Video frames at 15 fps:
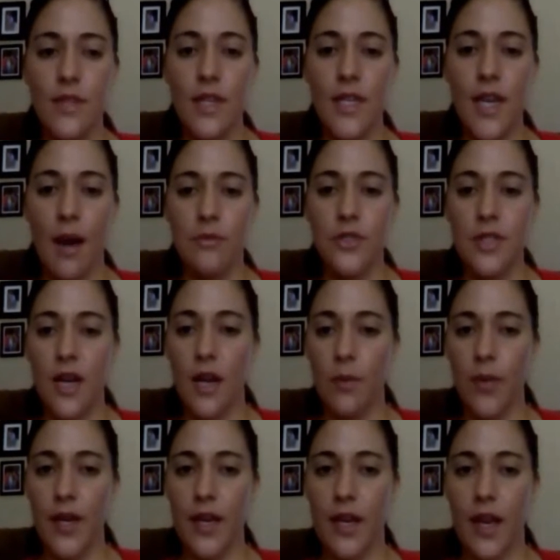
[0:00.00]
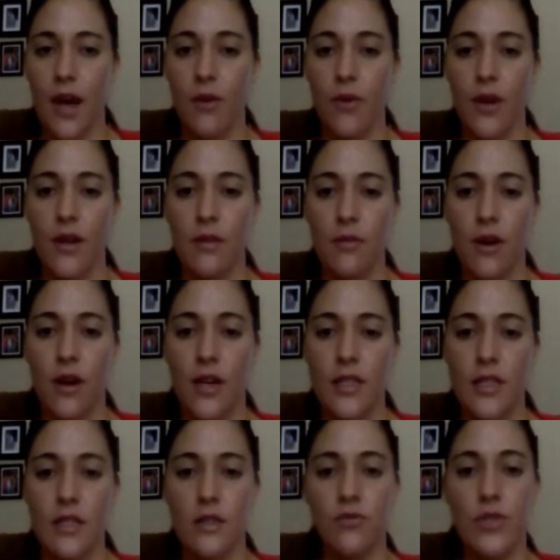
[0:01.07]
yeah, I'm just kind of picking out what I want
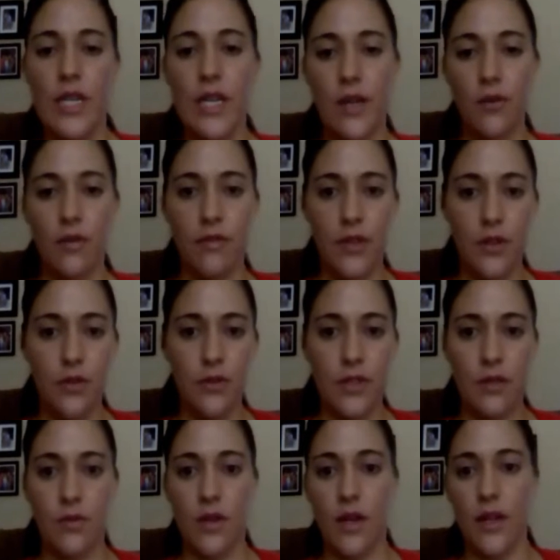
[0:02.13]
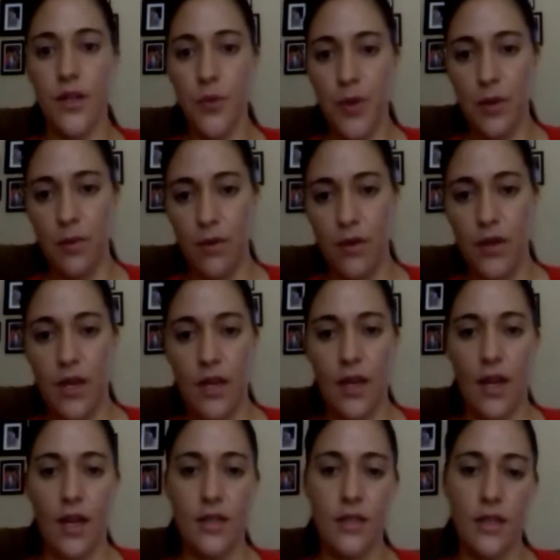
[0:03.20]
and reading reviews and what other people think
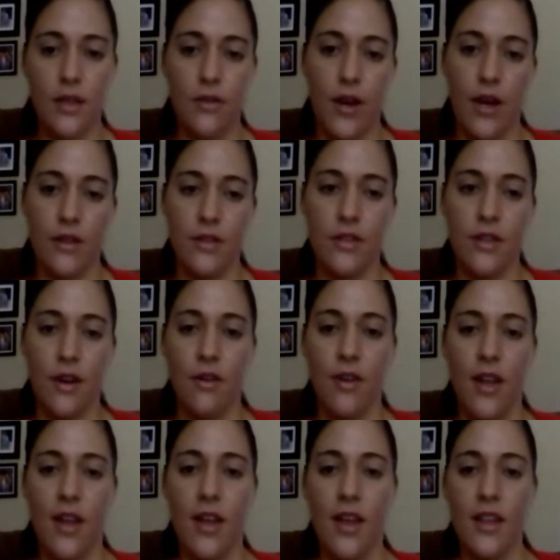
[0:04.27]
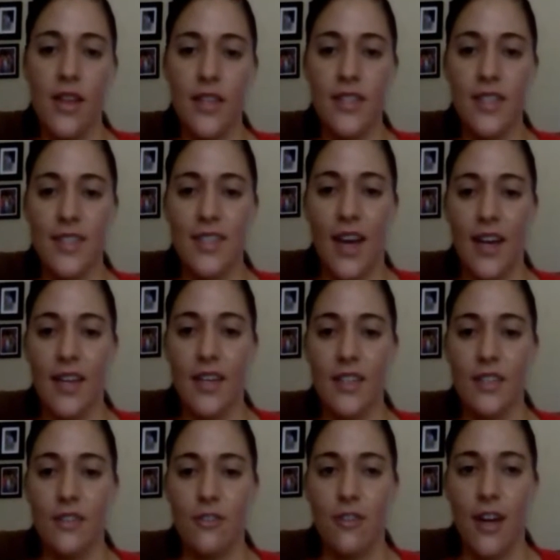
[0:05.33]
and asking around. So that's exciting
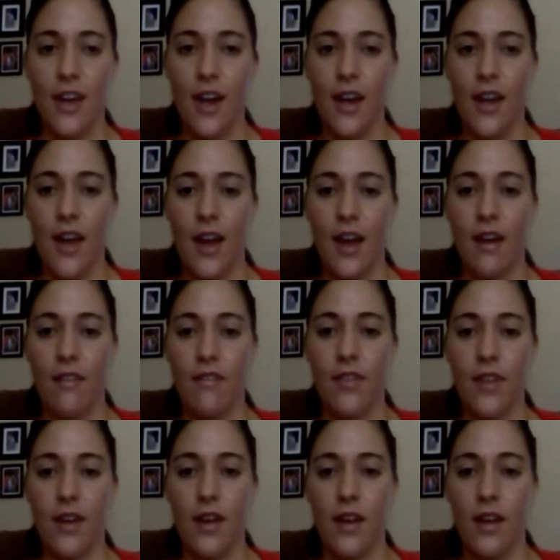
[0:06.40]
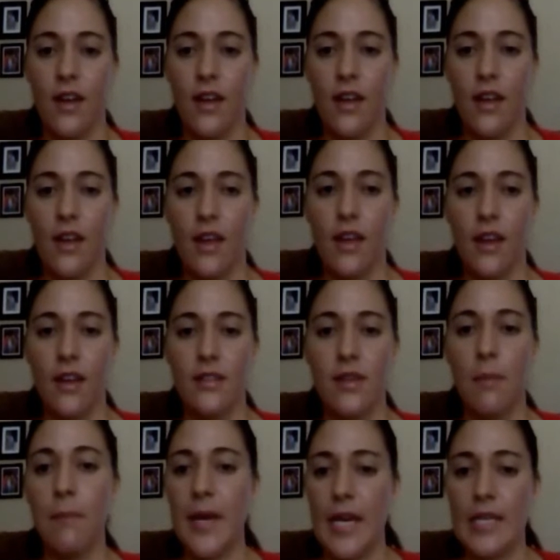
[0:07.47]
too. I kind of have
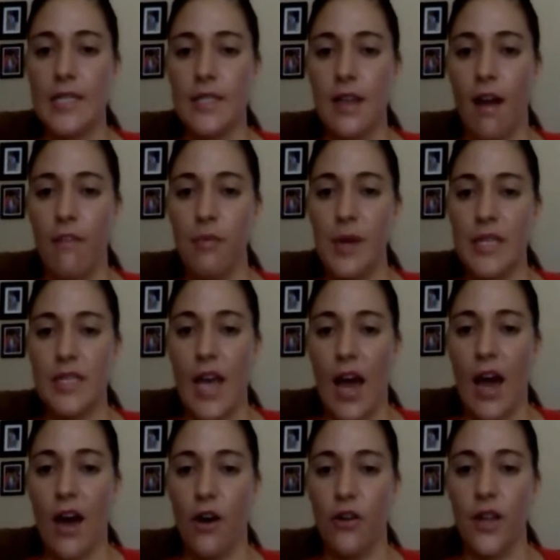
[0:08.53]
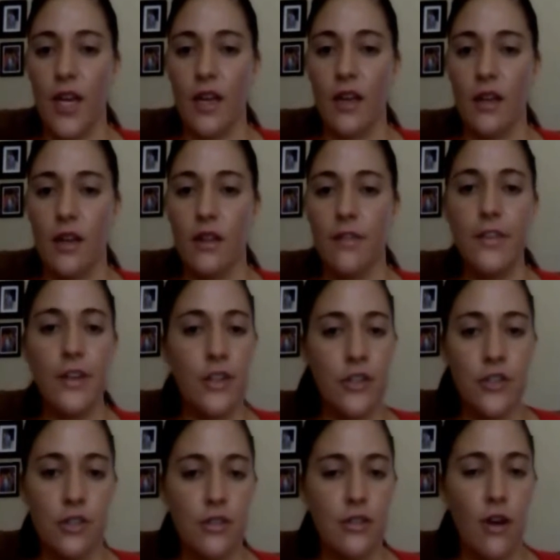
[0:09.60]
some big stuff picked out. Like the
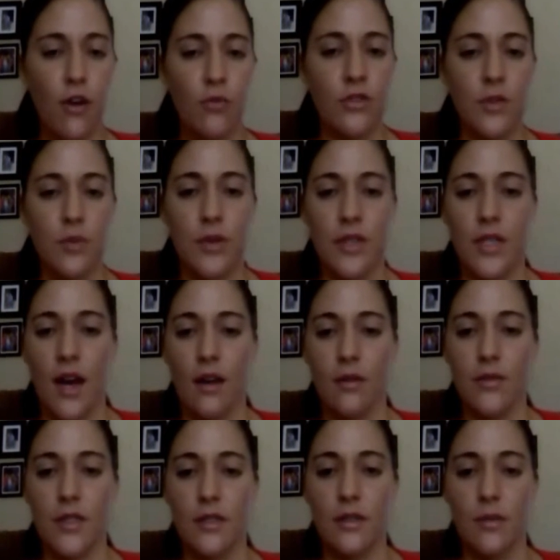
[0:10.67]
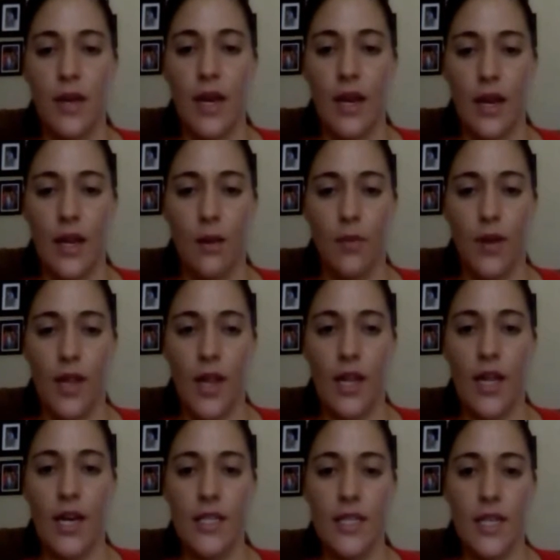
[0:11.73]
furniture is almost picked out and still debating, but like
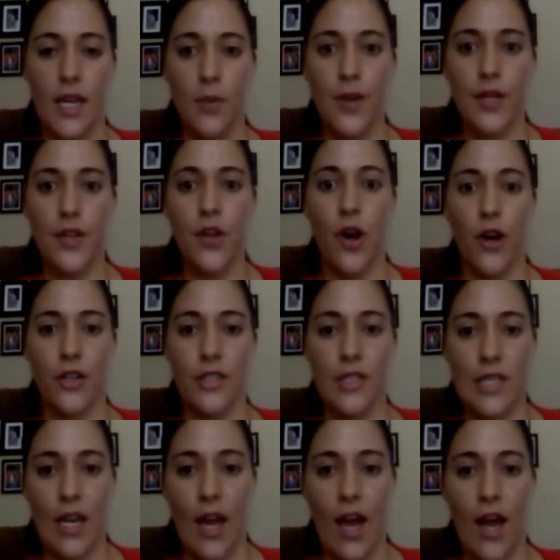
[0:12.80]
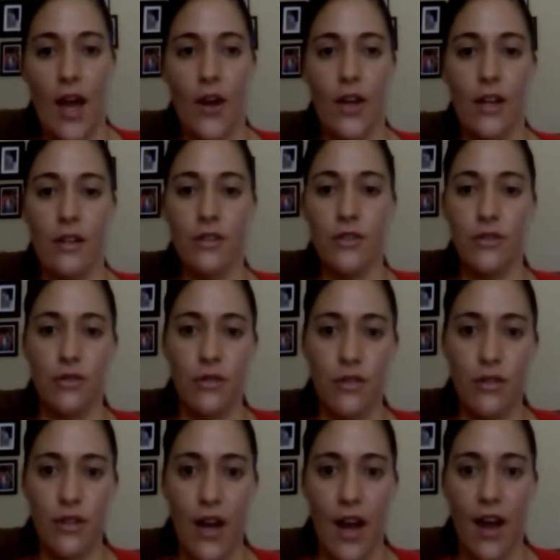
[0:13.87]
last night I picked a car seat out and the
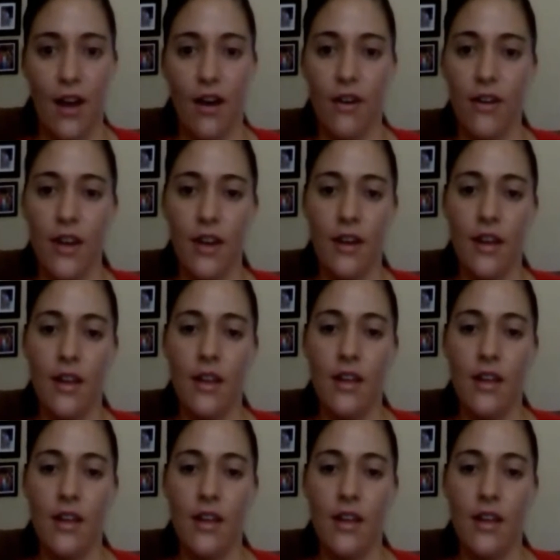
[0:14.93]
stroller out, and